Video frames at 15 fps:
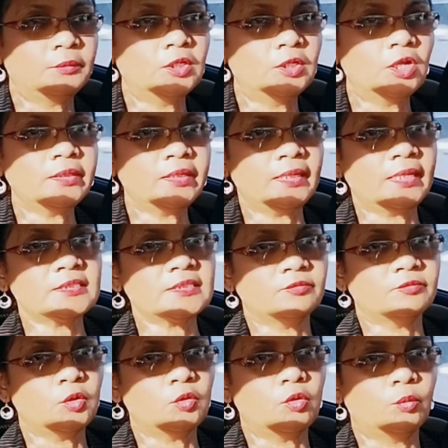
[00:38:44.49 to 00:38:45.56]
Learn your
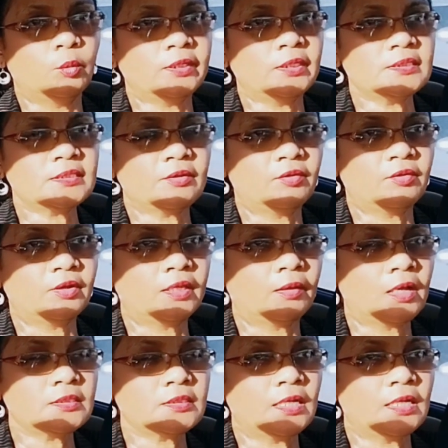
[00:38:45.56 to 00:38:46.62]
lesson though when you say forget,
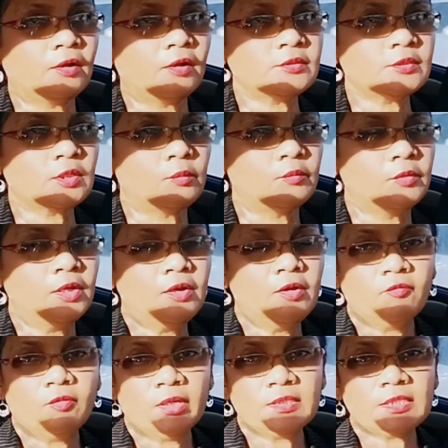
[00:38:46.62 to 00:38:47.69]
because you have some,
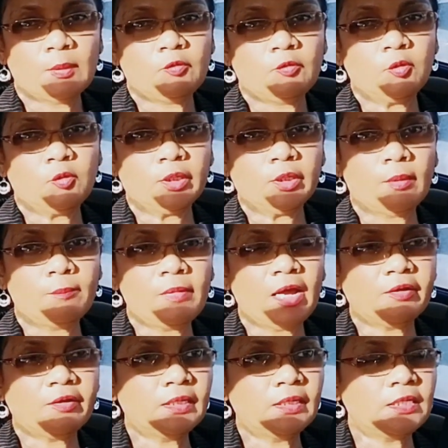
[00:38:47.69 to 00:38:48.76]
for example, if you're in a
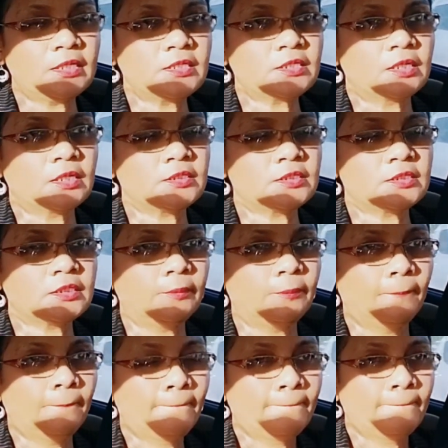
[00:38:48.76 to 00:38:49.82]
bad relationship
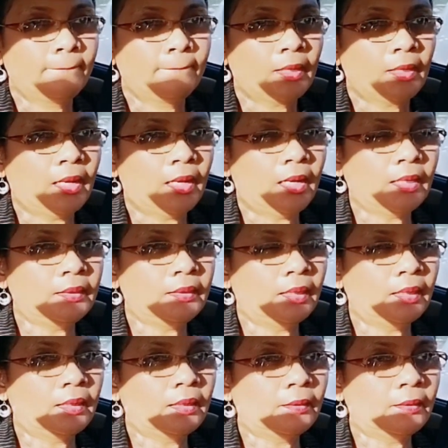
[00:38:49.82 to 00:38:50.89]
and
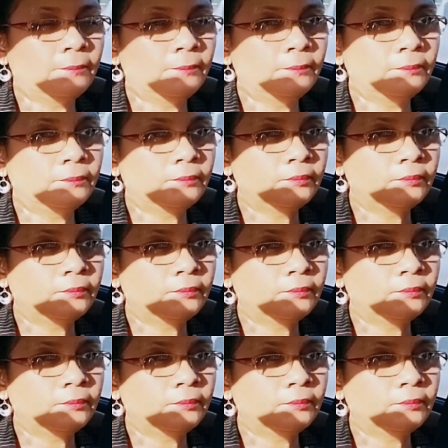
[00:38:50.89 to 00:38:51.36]
um